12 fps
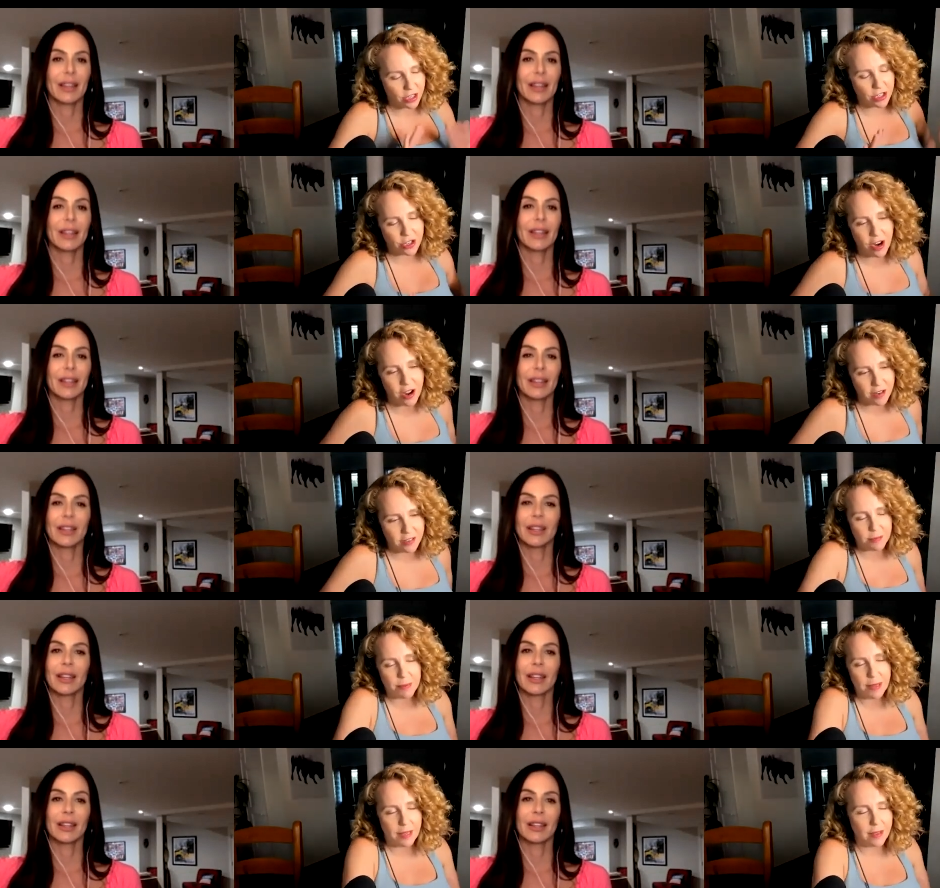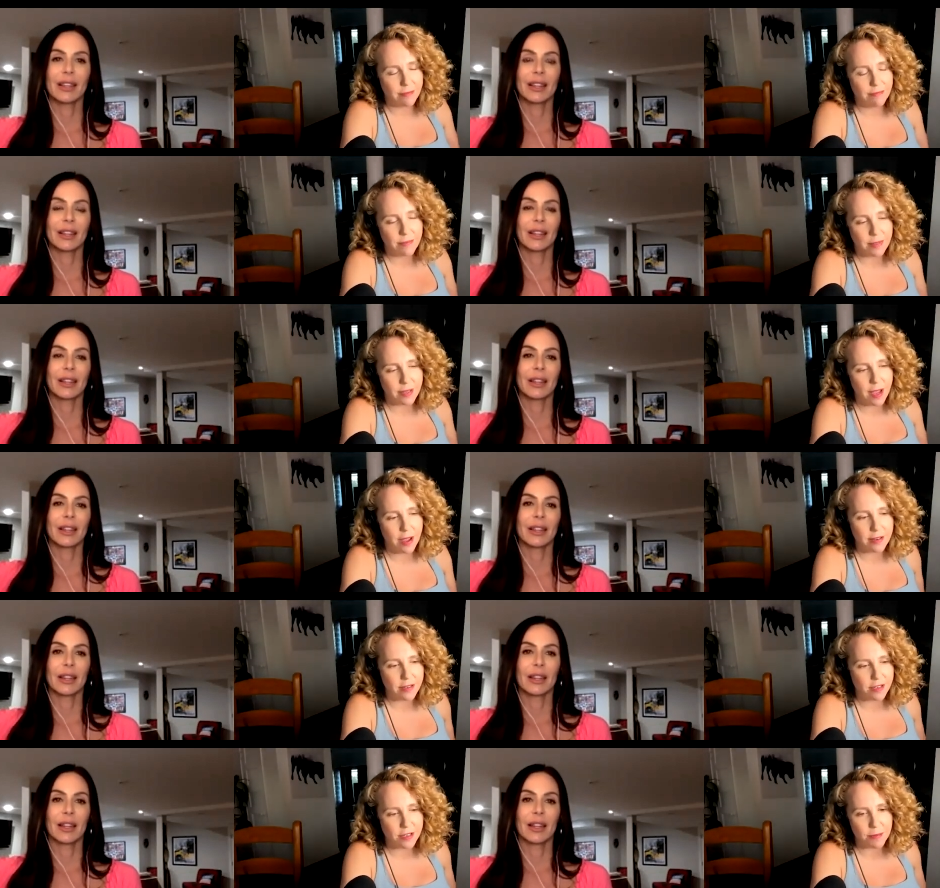Speaker 1: just trying to be
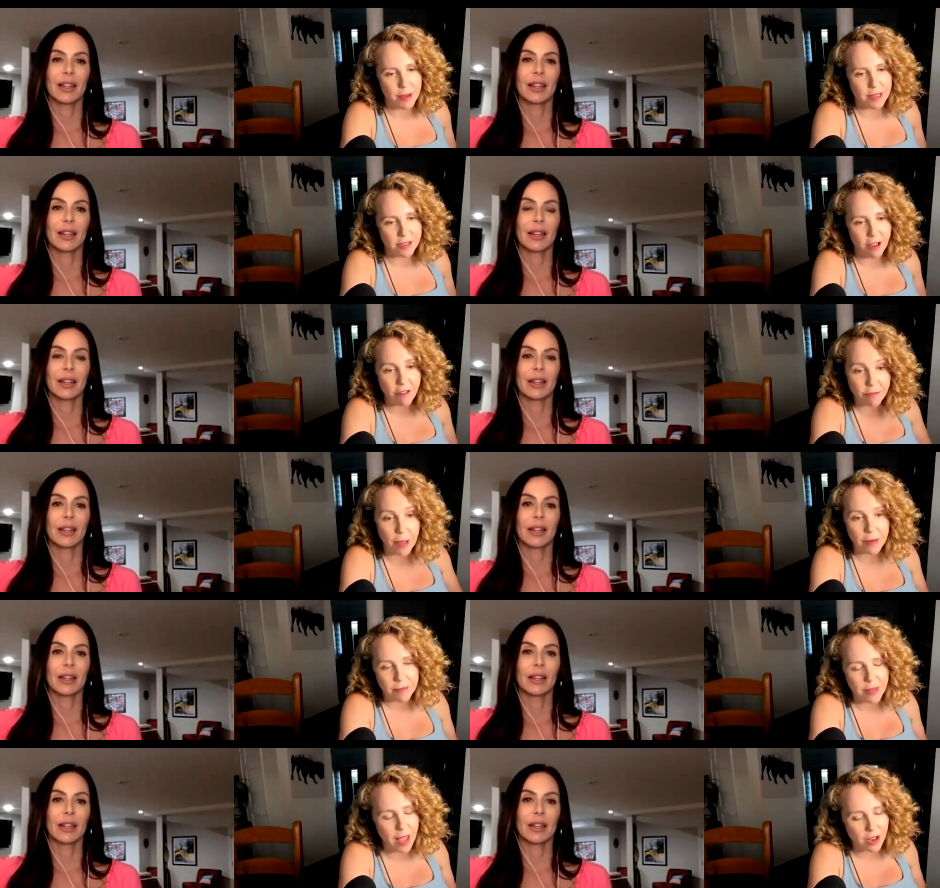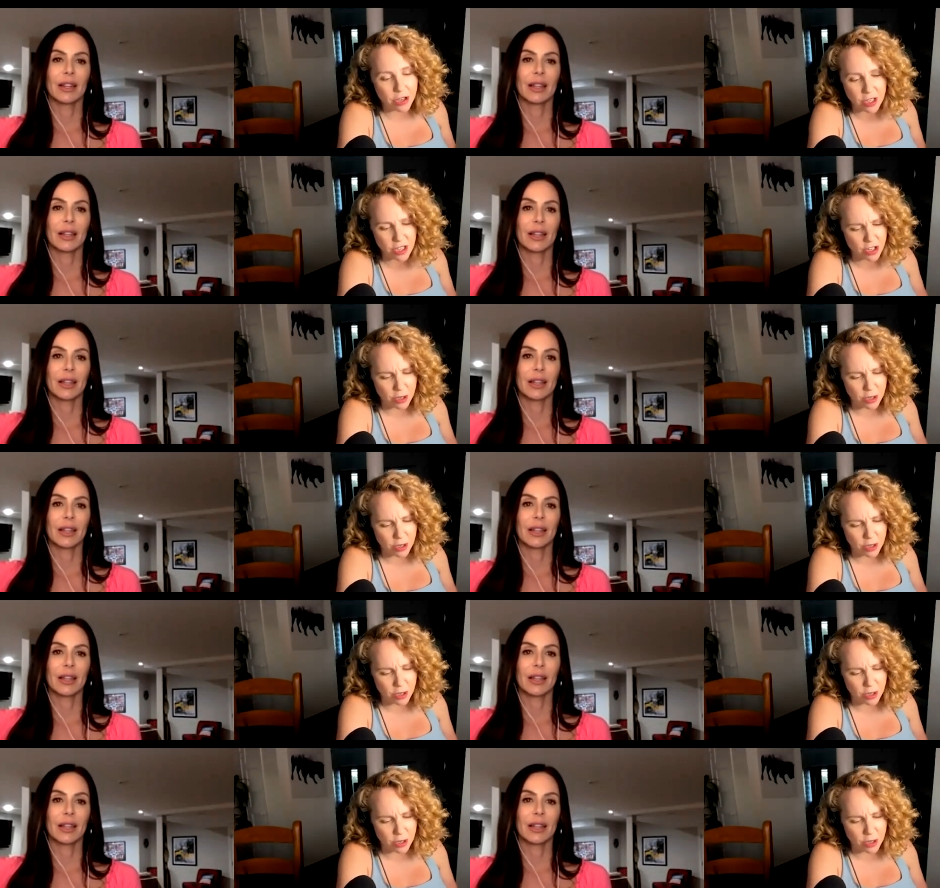kind to myself but yeah